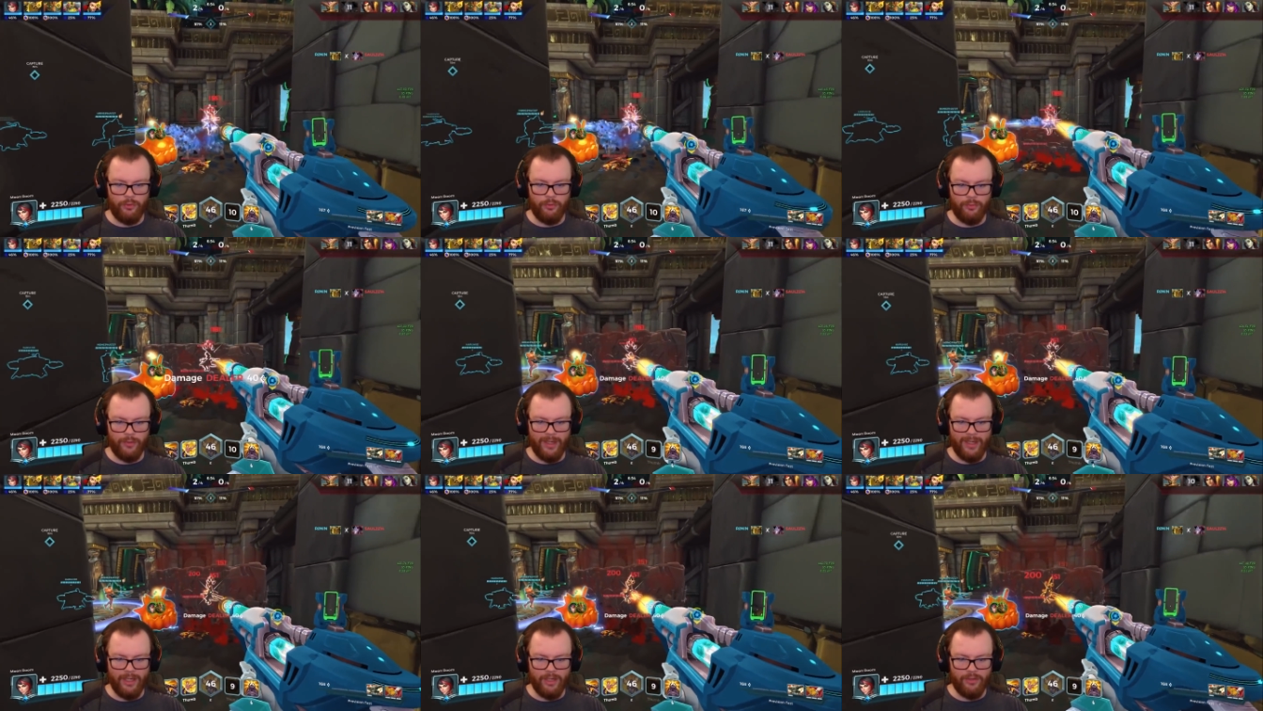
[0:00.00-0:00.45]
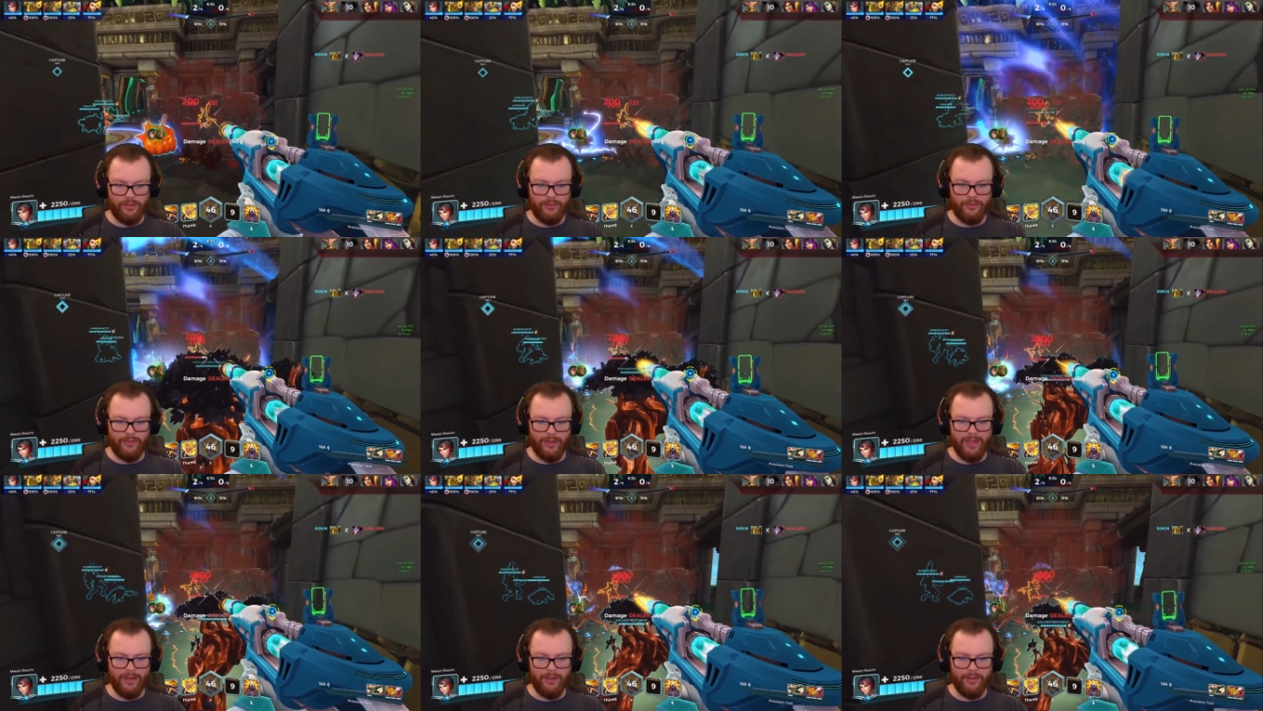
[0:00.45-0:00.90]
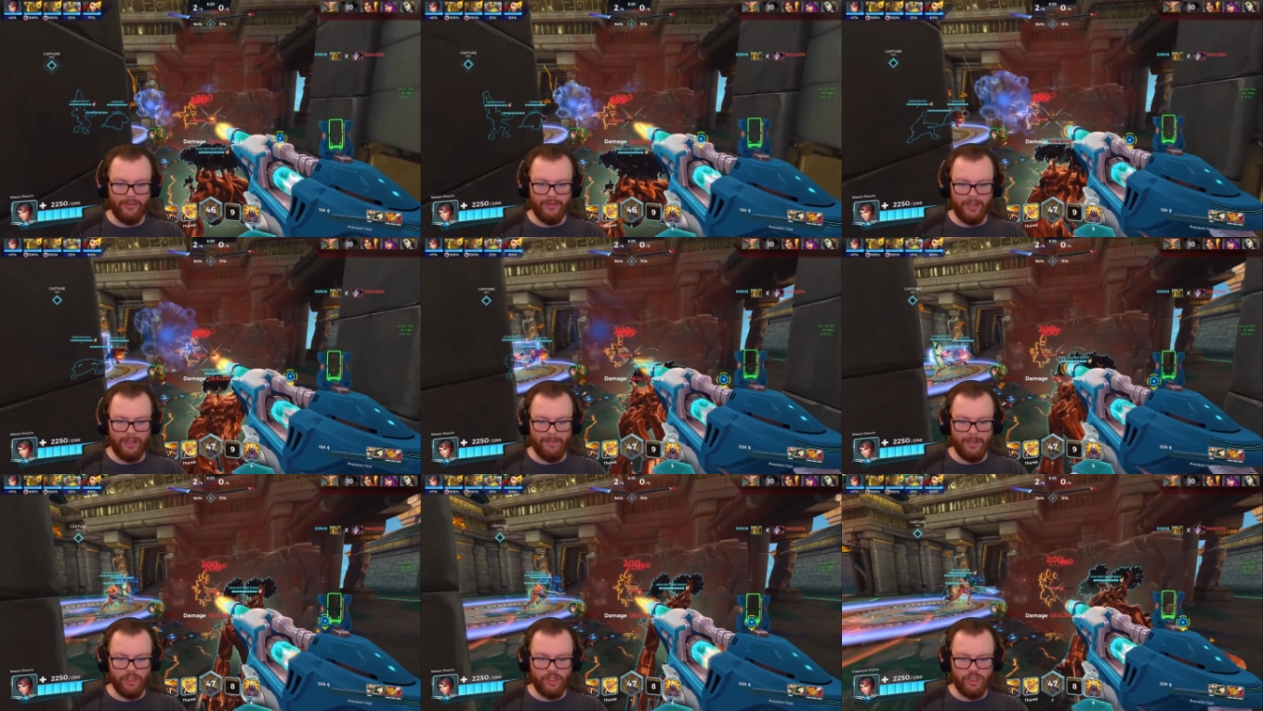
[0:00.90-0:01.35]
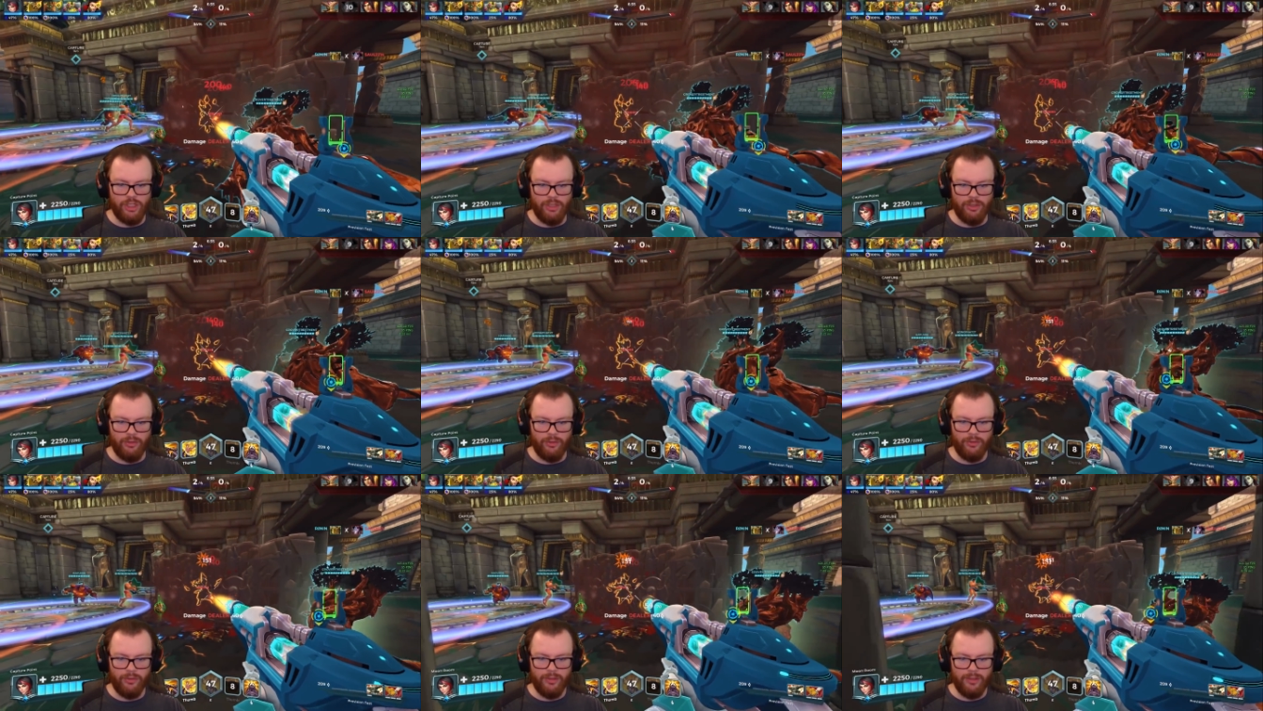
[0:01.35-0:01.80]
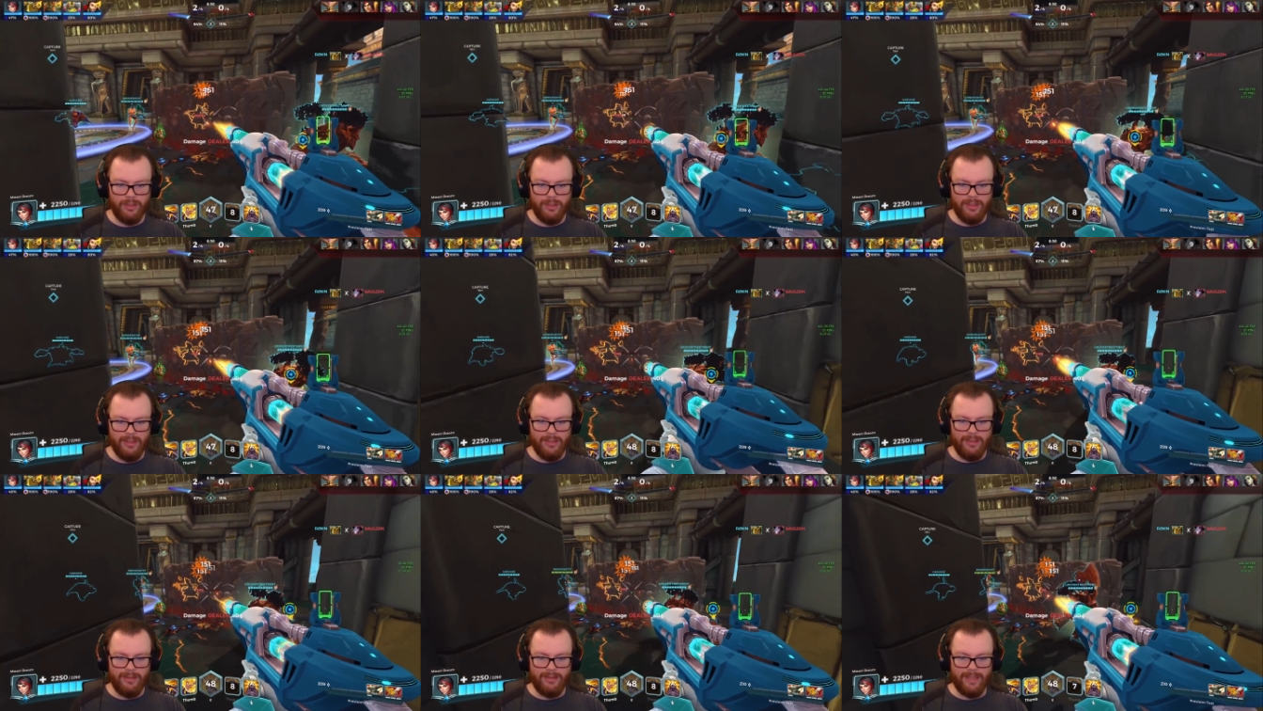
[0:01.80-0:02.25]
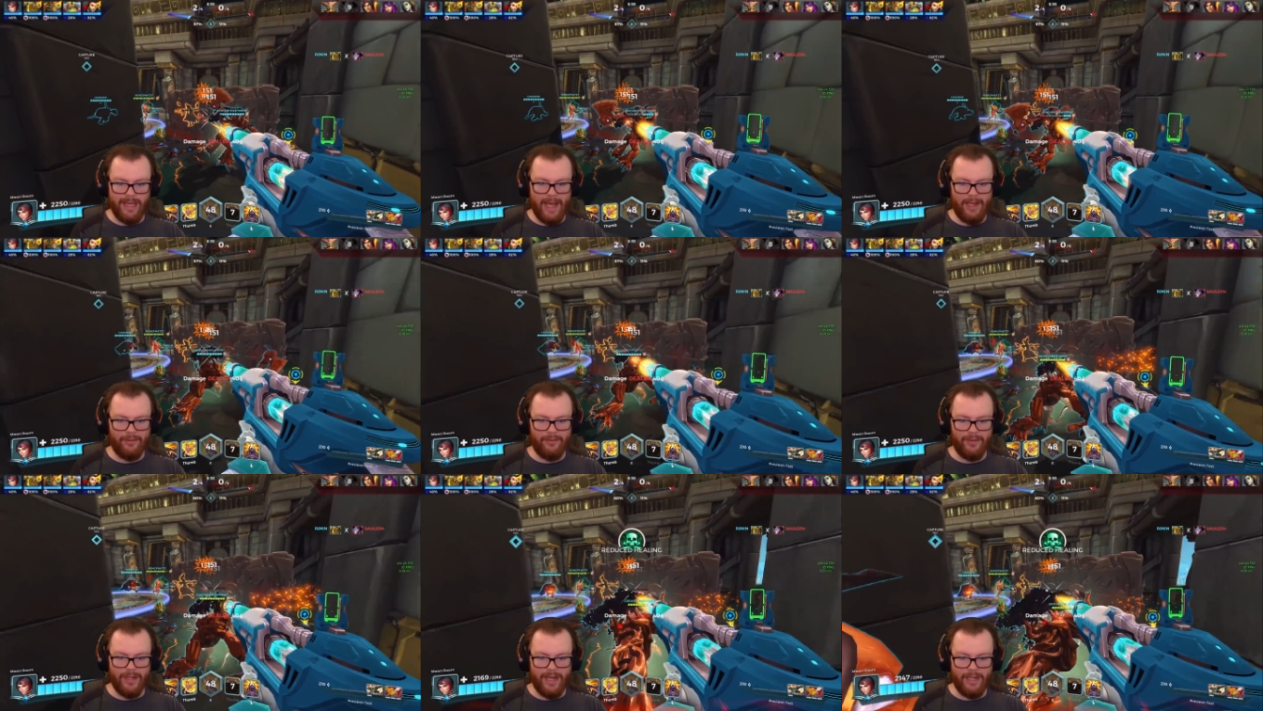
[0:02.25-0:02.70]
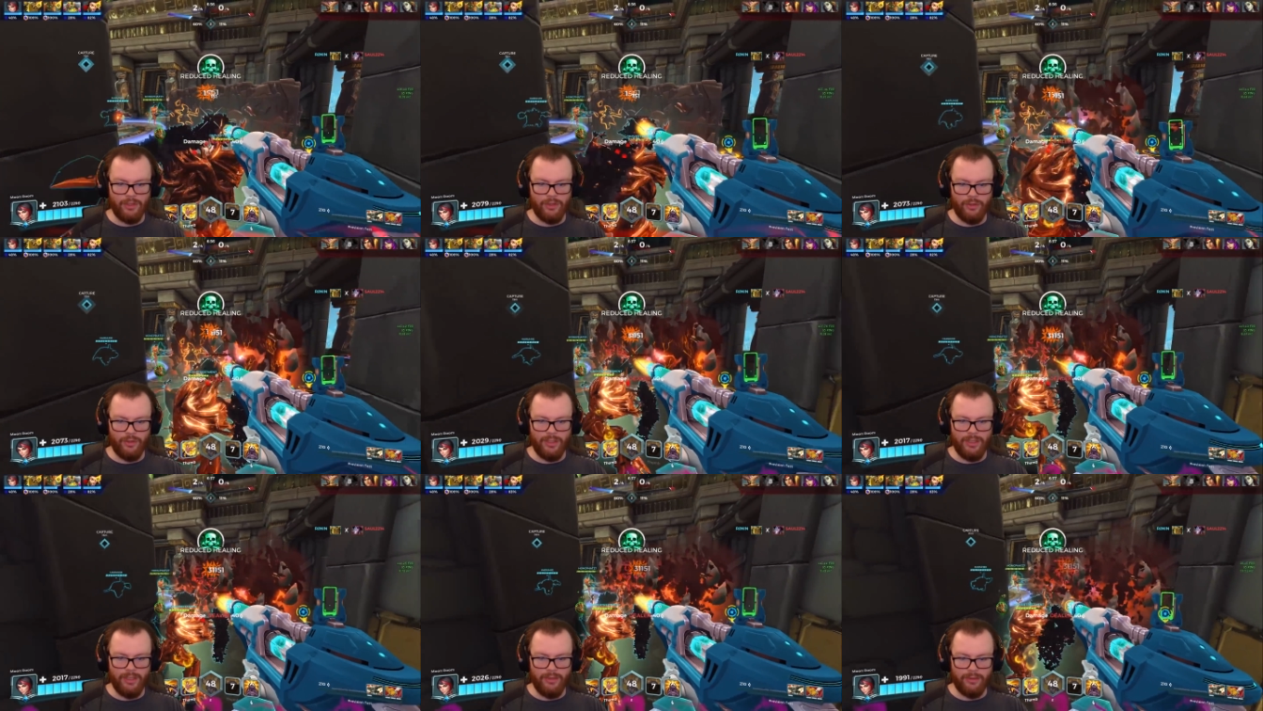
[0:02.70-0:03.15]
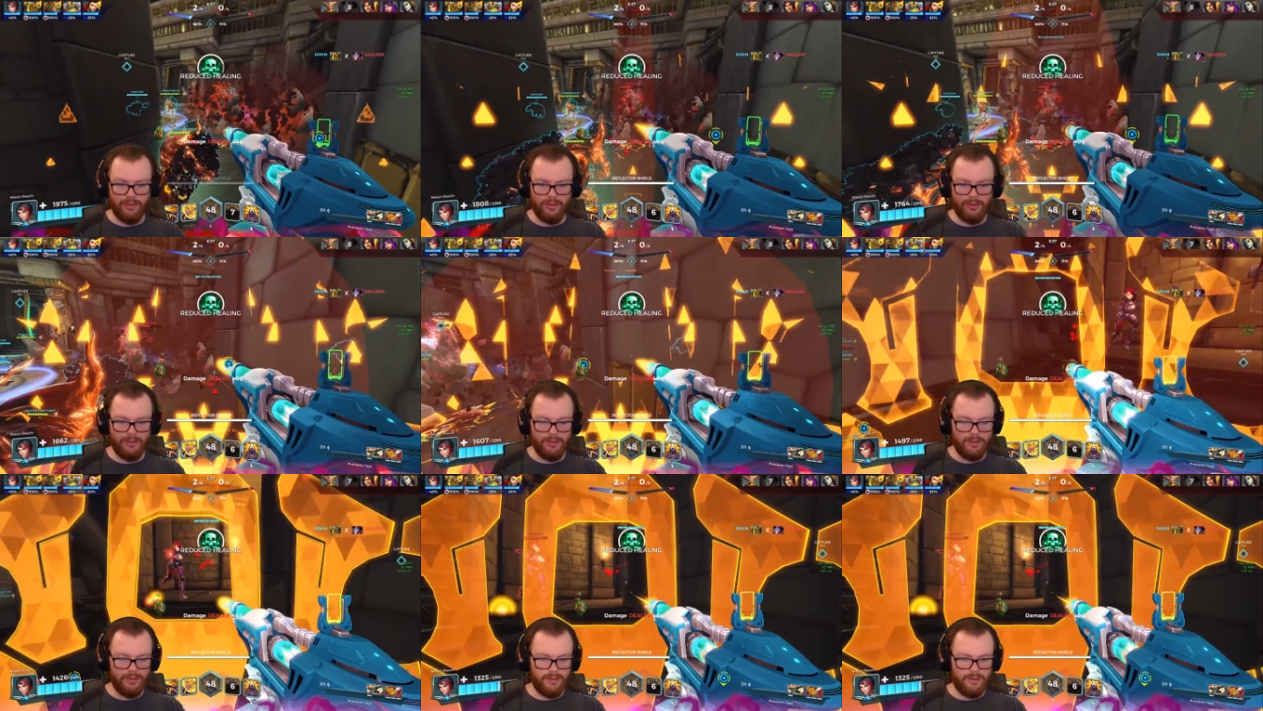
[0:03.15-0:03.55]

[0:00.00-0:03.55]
if I get silenced out of my shield, that's not good either.